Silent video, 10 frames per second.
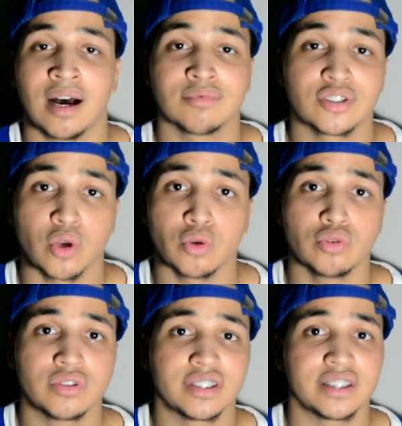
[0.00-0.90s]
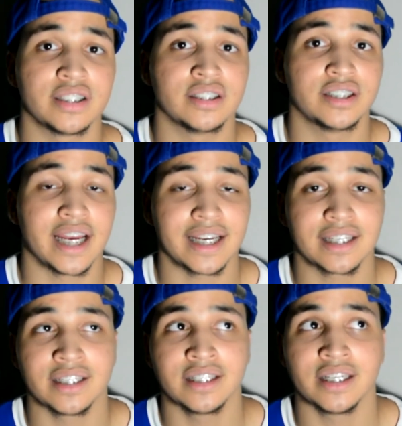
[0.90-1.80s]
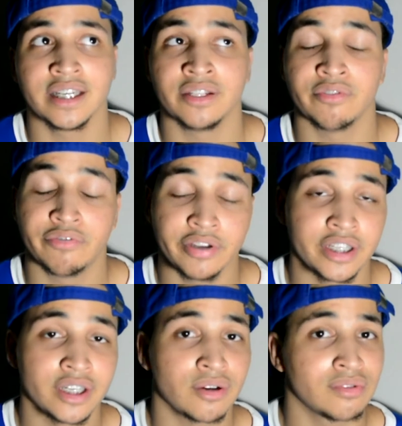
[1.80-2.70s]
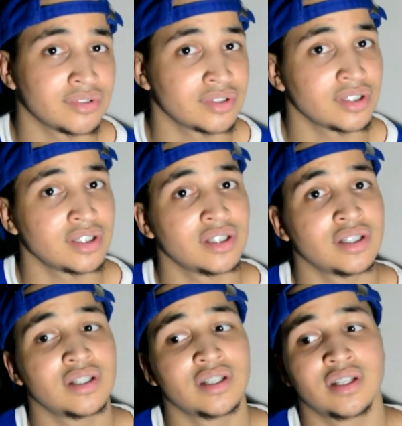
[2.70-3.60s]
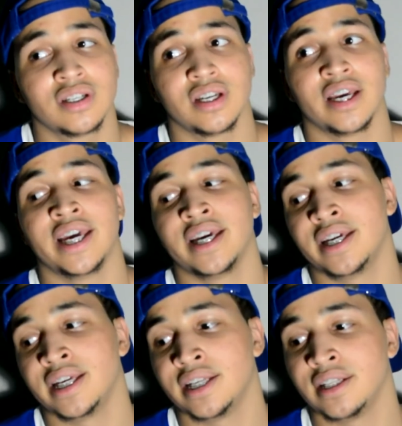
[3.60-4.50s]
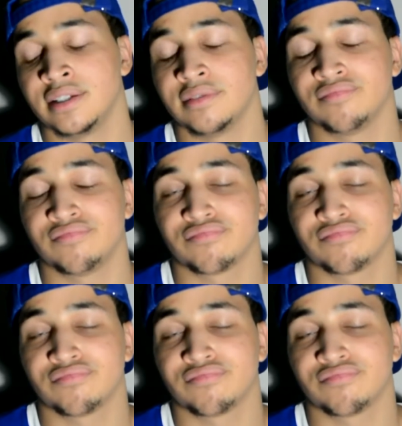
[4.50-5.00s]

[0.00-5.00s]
I'm so used to seeing Jackie in the videos. And